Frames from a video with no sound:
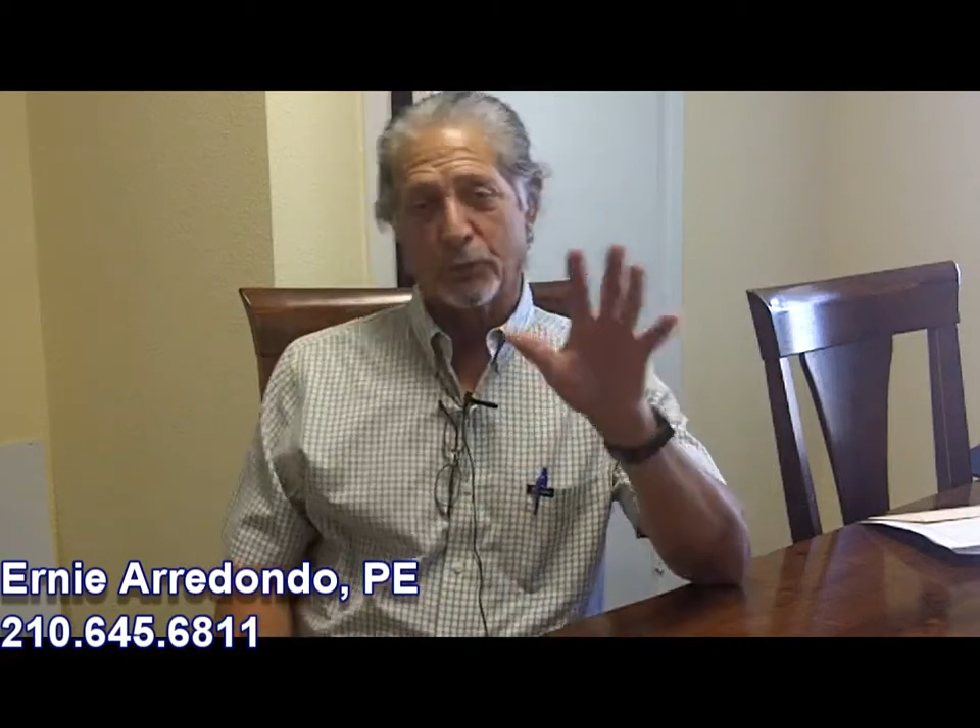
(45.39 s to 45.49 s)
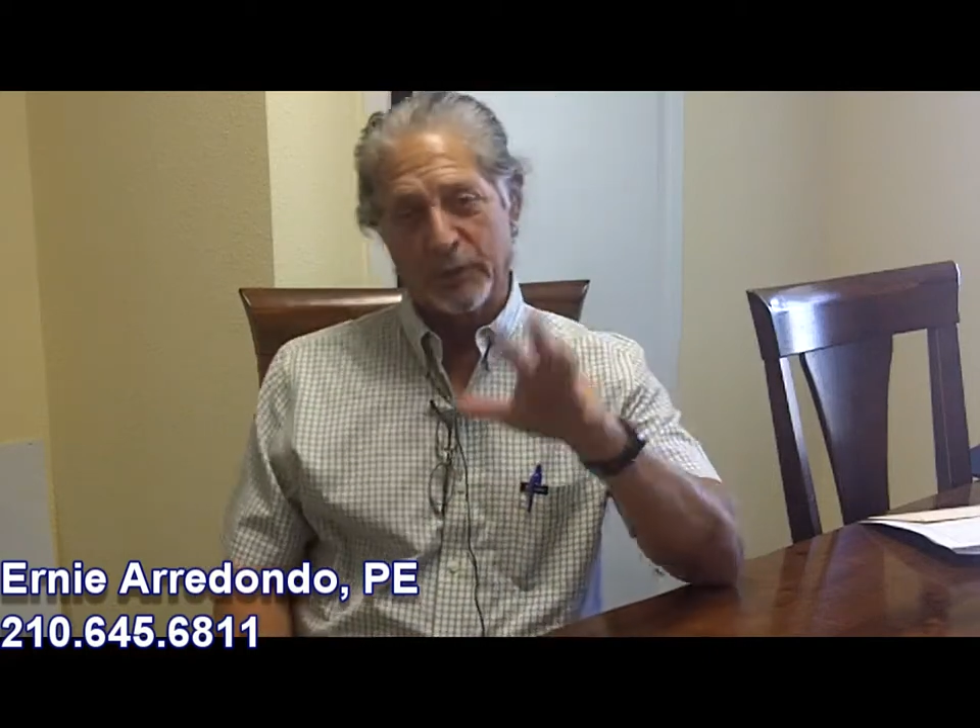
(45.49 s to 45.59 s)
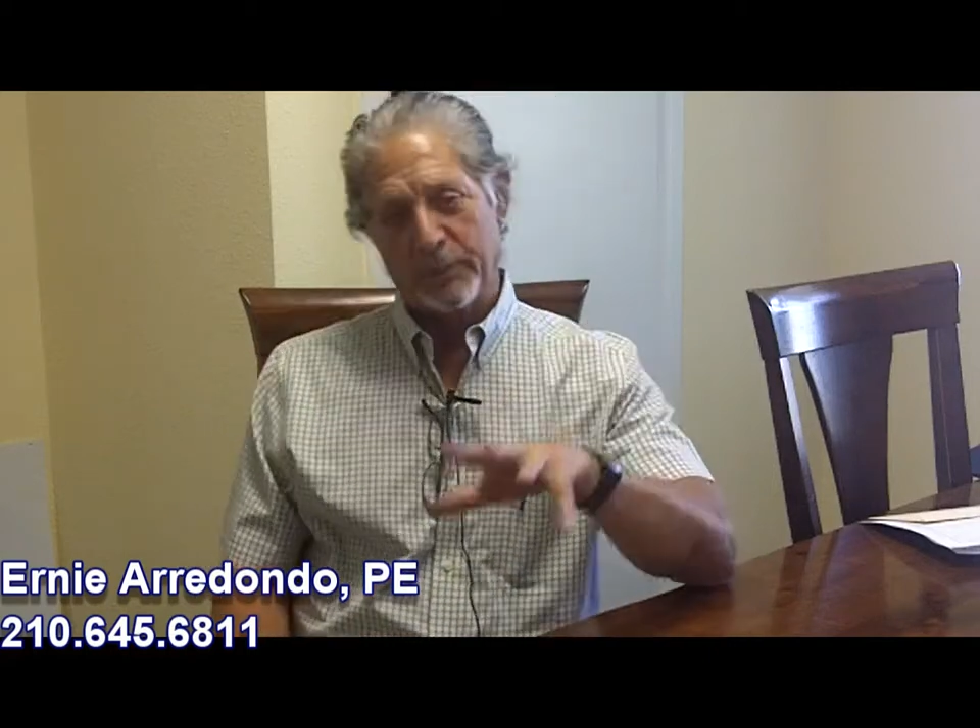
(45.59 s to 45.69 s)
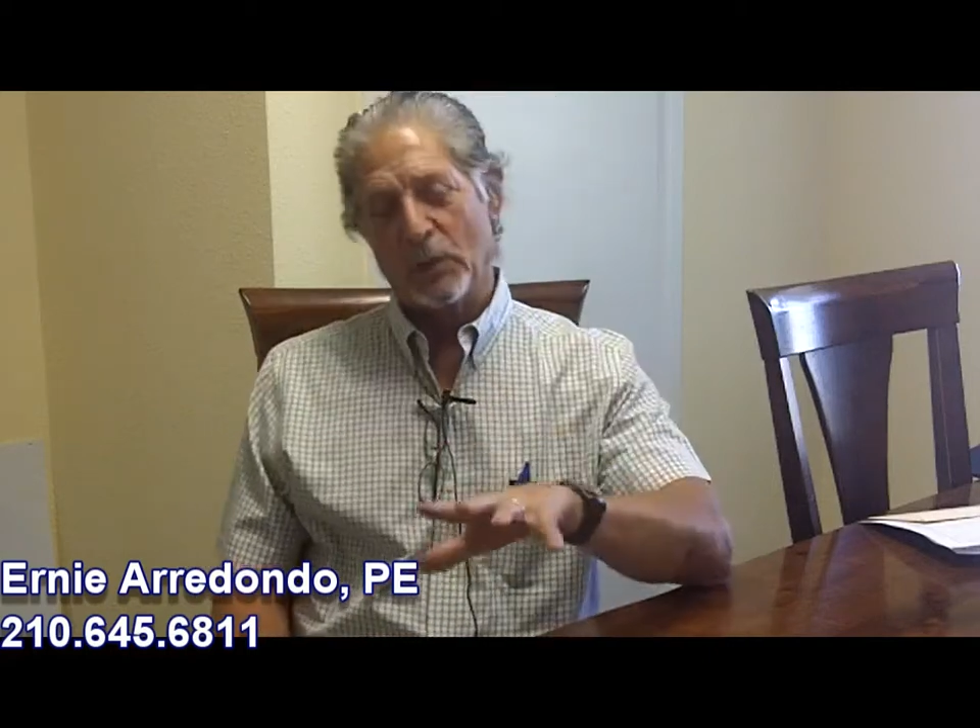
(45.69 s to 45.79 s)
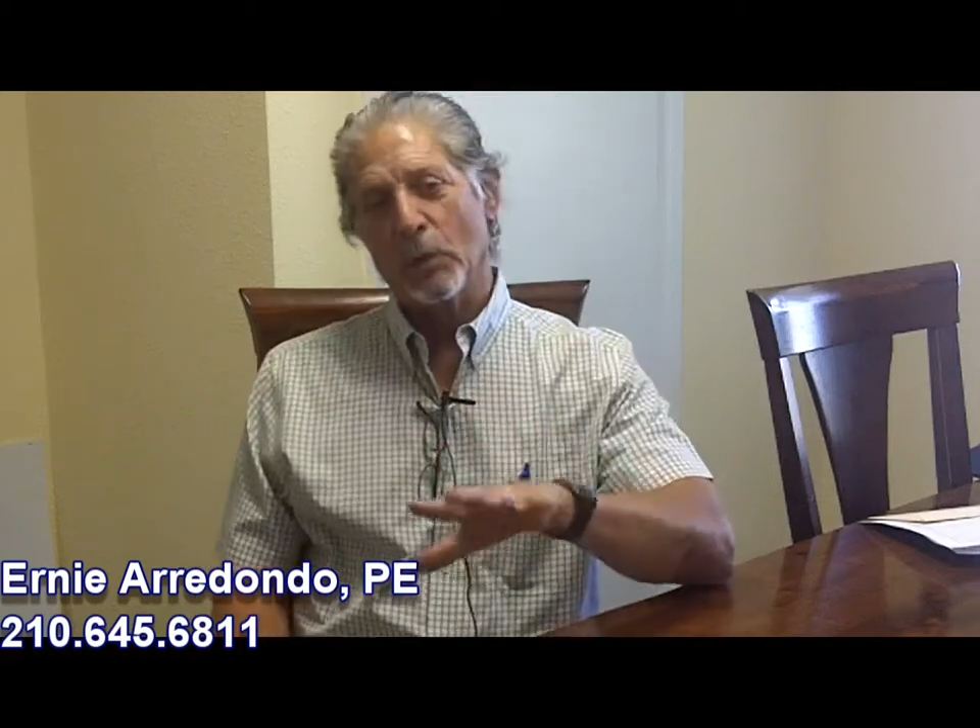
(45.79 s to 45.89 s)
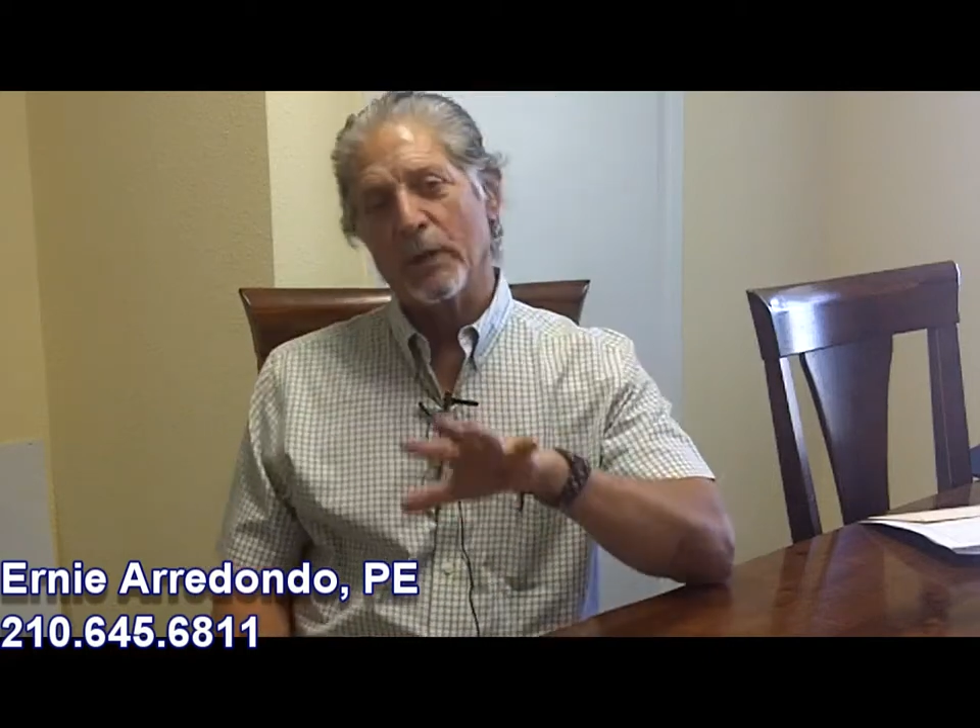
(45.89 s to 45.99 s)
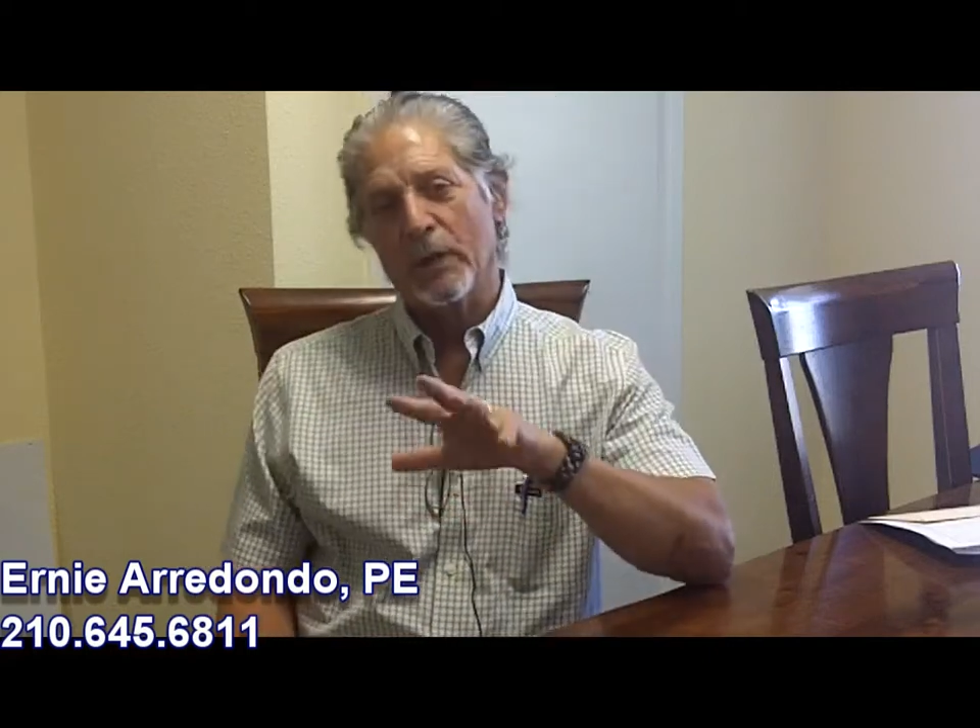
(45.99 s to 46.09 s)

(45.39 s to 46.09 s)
we're going to be going